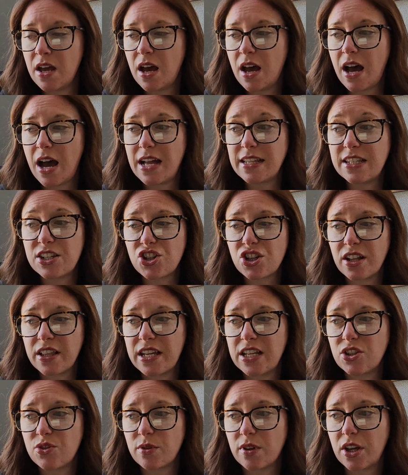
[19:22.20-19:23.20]
Additionally,
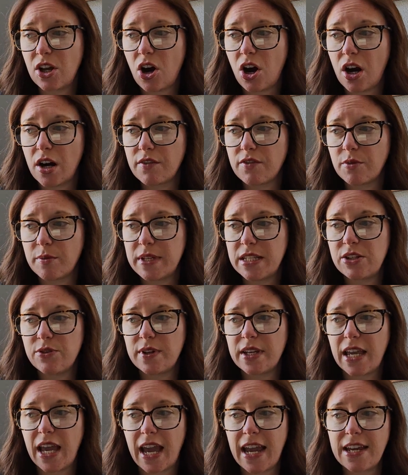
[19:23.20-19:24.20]
it's really hard for me to
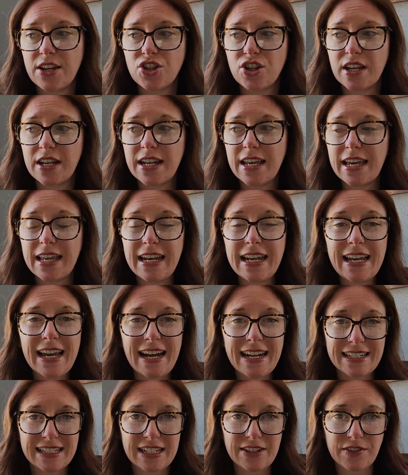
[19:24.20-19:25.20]
engage in any
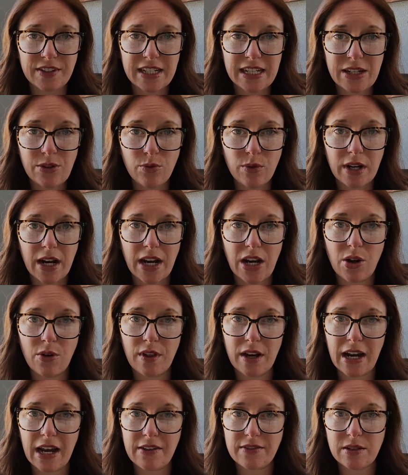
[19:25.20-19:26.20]
activity when I know that
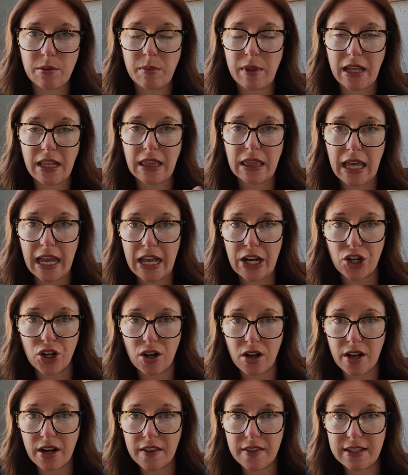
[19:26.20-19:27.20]
I have something later
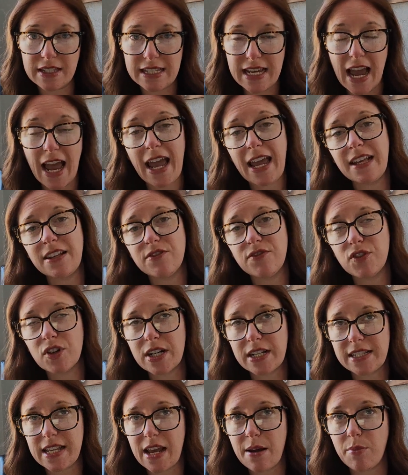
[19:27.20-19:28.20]
on in the day. For
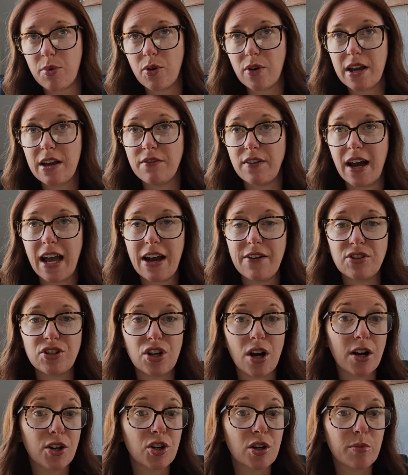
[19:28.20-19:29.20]
example, if I have a
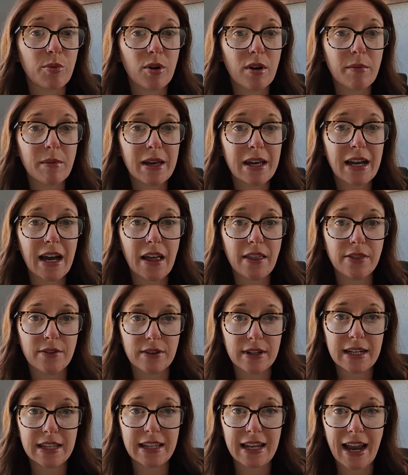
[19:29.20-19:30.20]
doctor appointment at
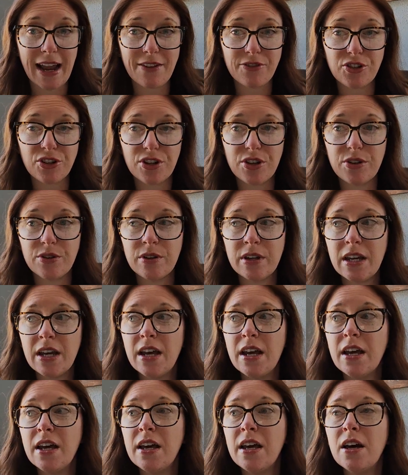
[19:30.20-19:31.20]
3 in the afternoon,
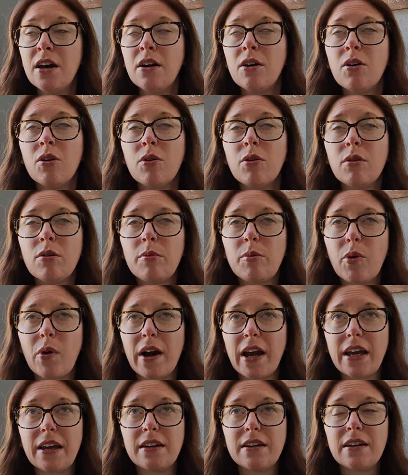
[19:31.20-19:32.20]
oh
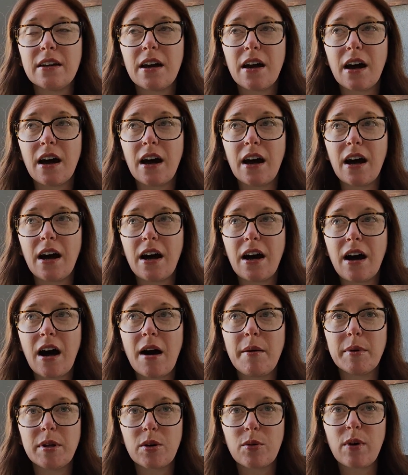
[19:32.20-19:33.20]
boy, I'm
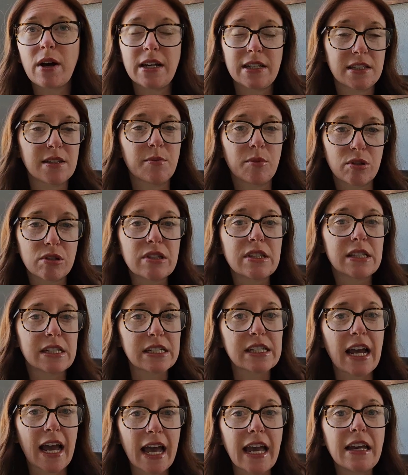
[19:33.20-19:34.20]
gonna waste most of the
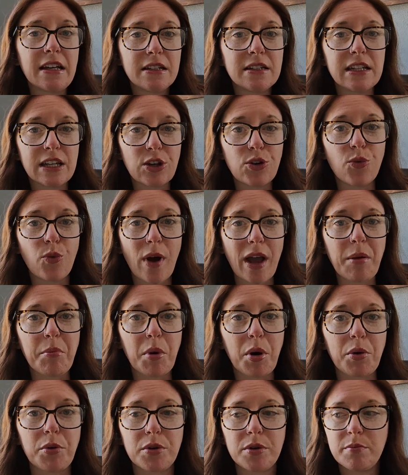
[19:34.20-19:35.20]
day in wait
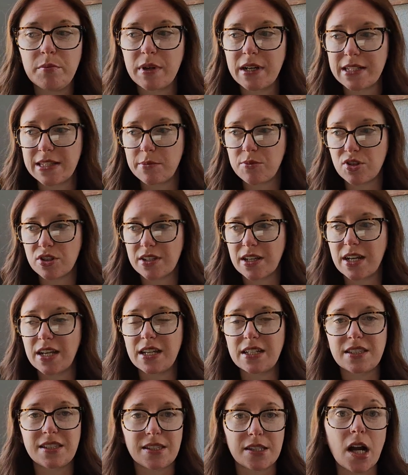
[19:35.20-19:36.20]
mode because I'm just gonna
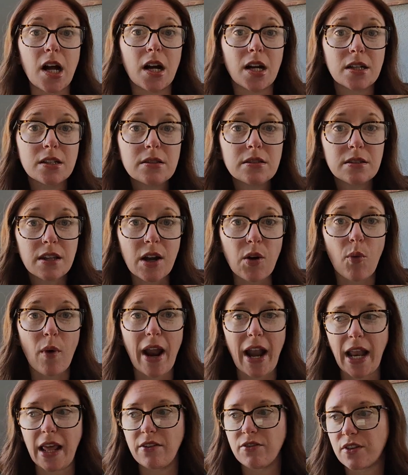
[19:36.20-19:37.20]
get stuck like
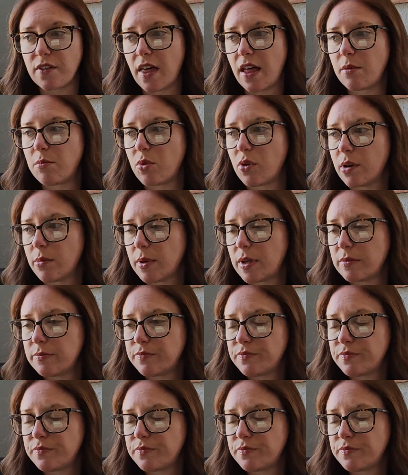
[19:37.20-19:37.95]
waiting for that appointment.